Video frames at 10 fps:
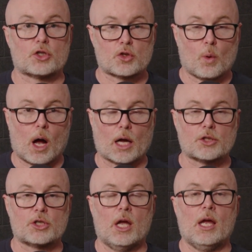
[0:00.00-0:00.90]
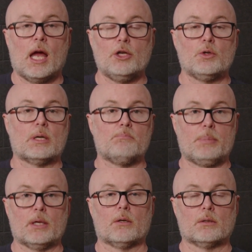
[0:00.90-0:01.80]
Squatch and you can
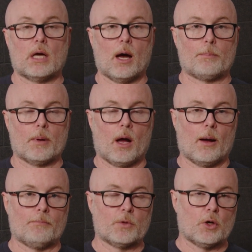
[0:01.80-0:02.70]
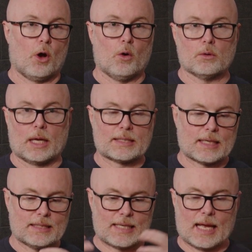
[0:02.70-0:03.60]
build up your own, like
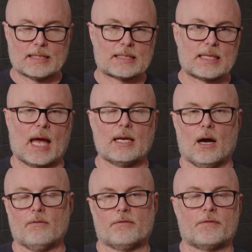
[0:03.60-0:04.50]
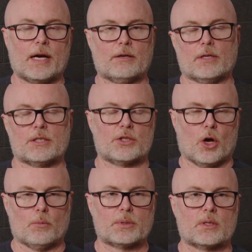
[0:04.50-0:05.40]
say 10 set of fragrance
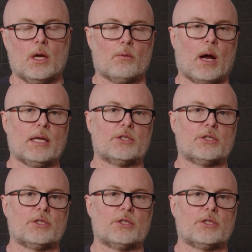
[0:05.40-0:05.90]
soaps, right?